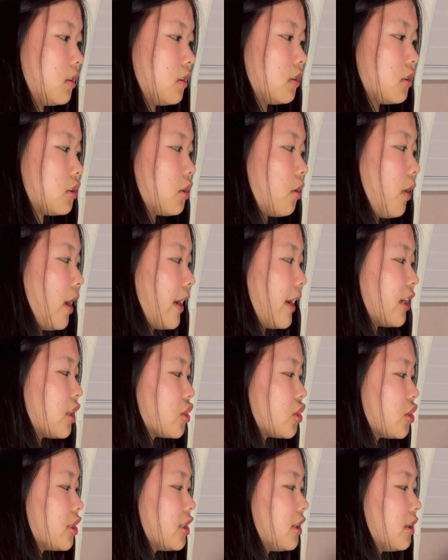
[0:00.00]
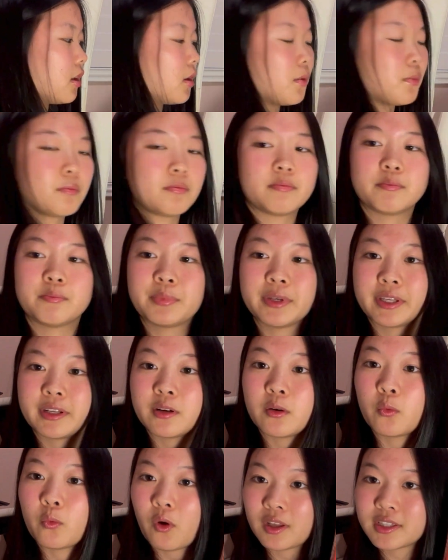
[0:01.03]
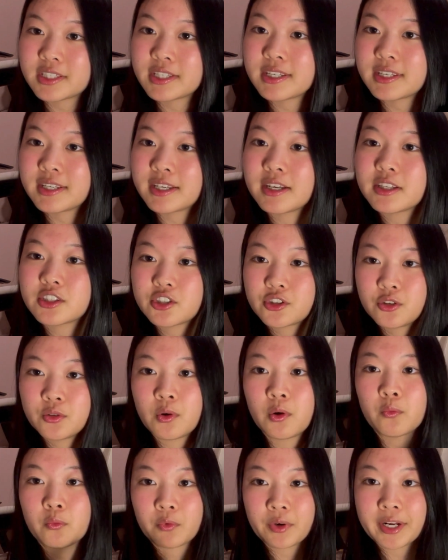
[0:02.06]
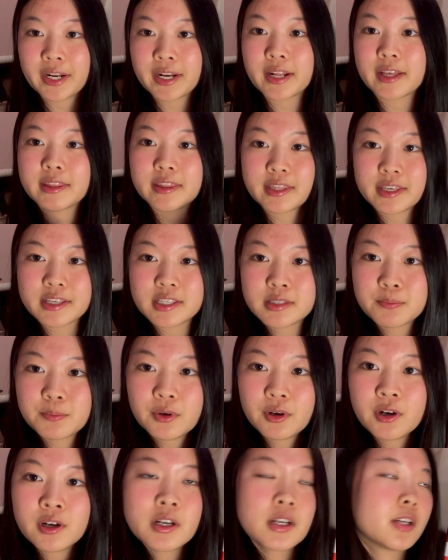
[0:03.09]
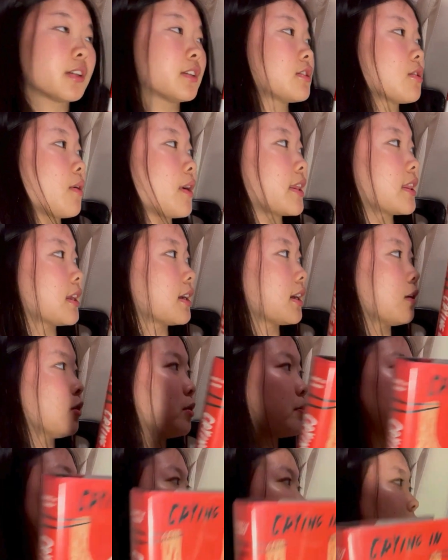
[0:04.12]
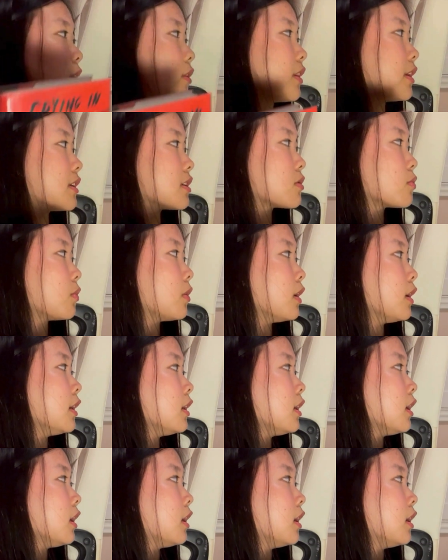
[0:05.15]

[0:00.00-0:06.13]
So I actually been wanting to read this book, so I think I will pick out this one.